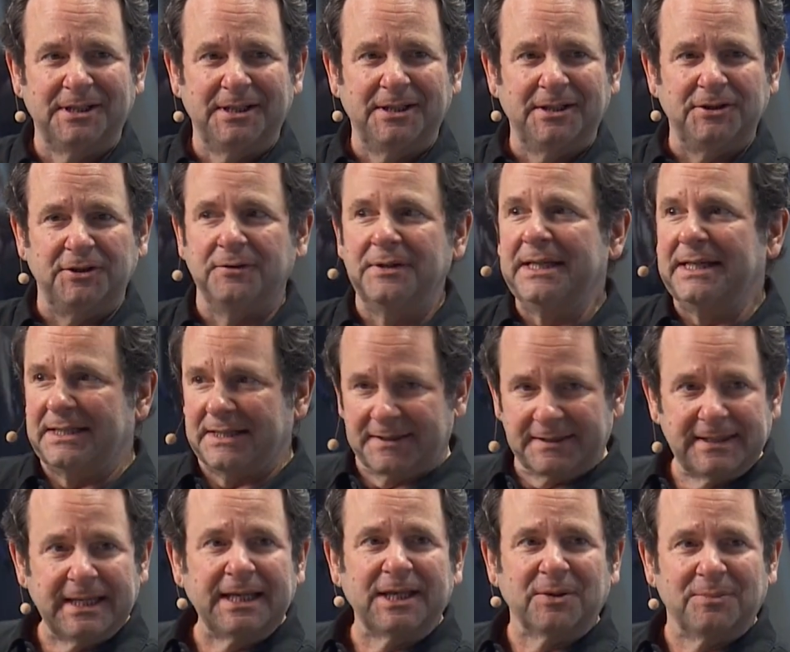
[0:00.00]
Yeah. You need to
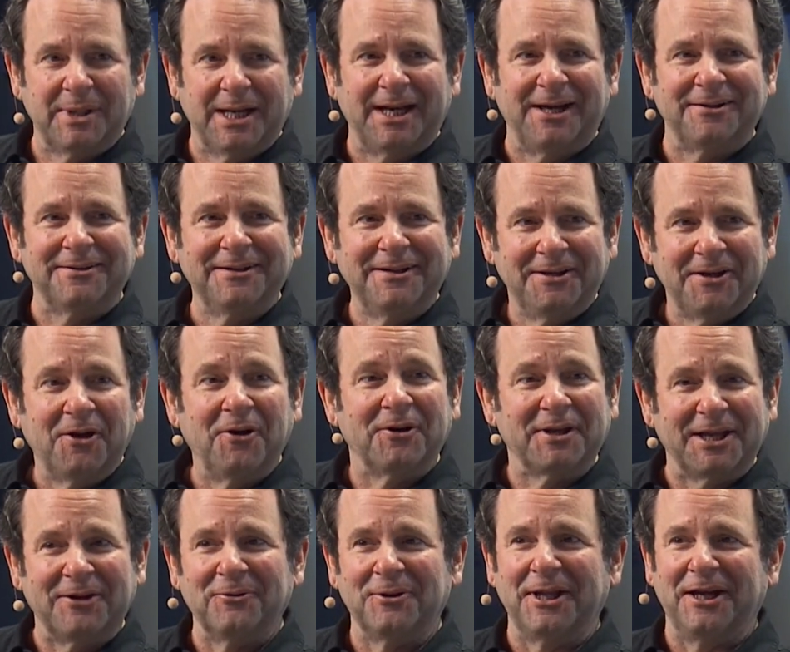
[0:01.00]
think about,
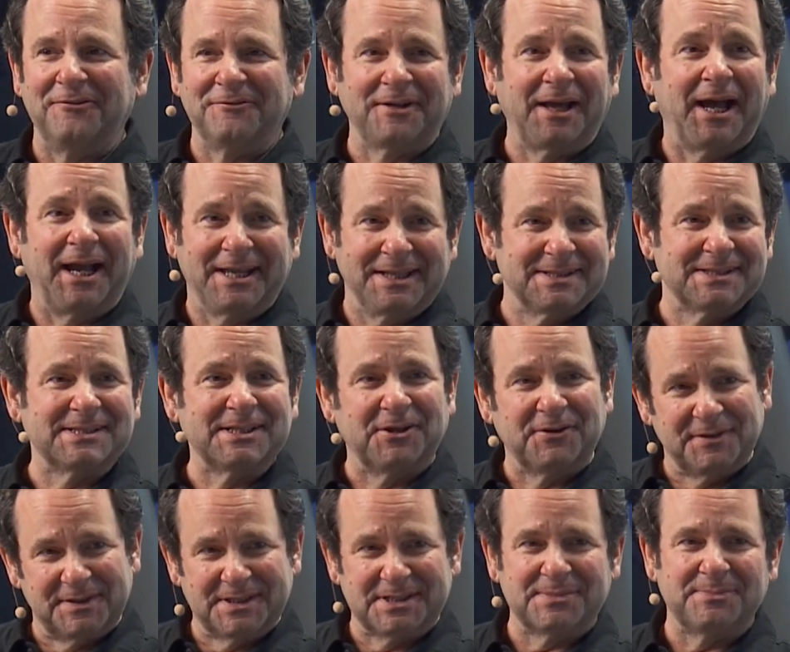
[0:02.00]
okay, well, I've, I can sell
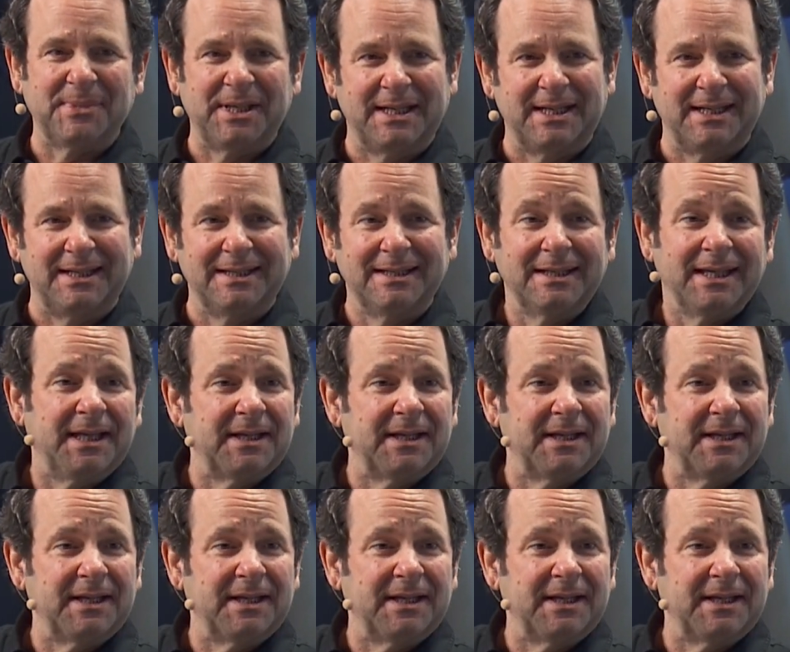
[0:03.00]
this many.